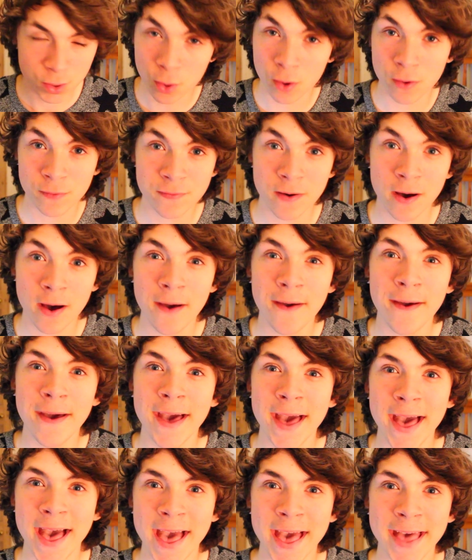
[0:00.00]
caught
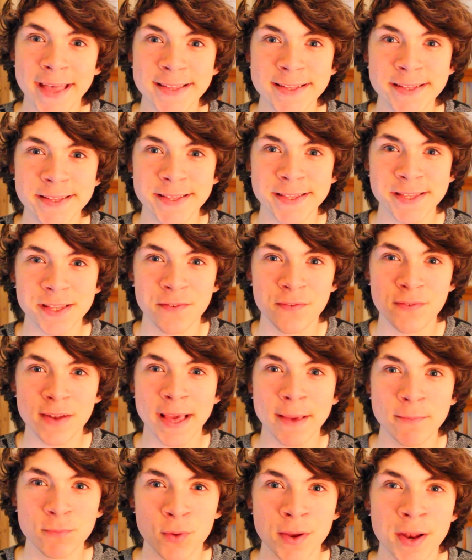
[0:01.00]
fire and the
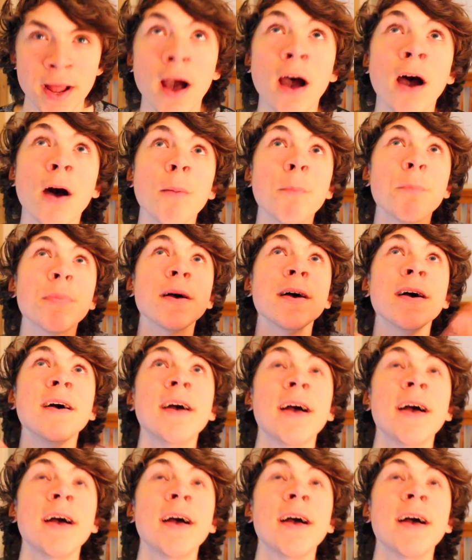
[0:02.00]
flames went up